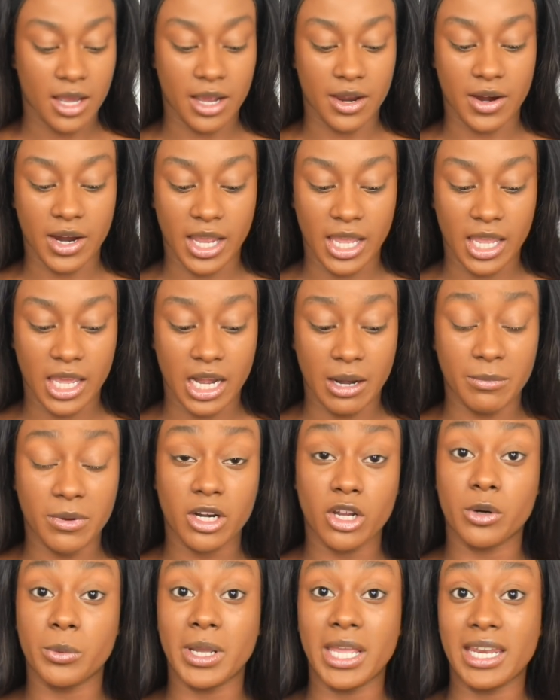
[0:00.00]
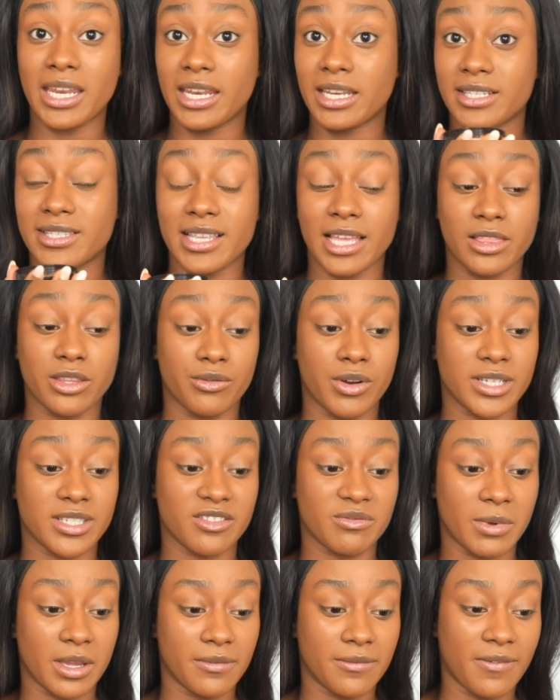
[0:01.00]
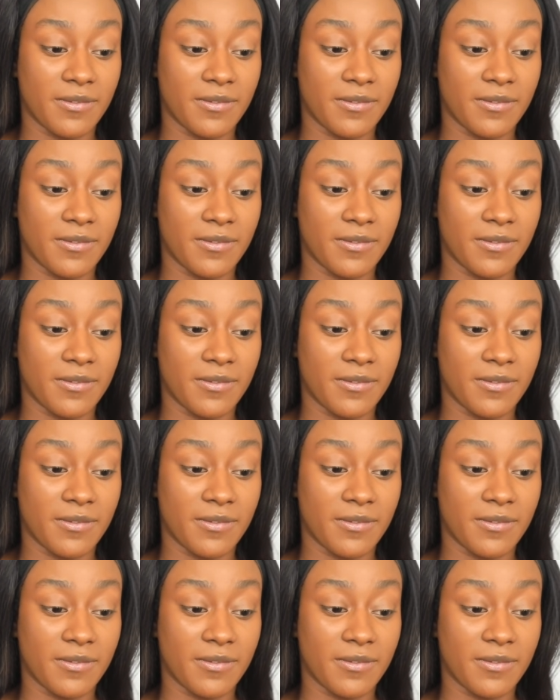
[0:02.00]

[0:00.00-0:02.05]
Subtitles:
Alright, and I'm gonna go in and set the rest of my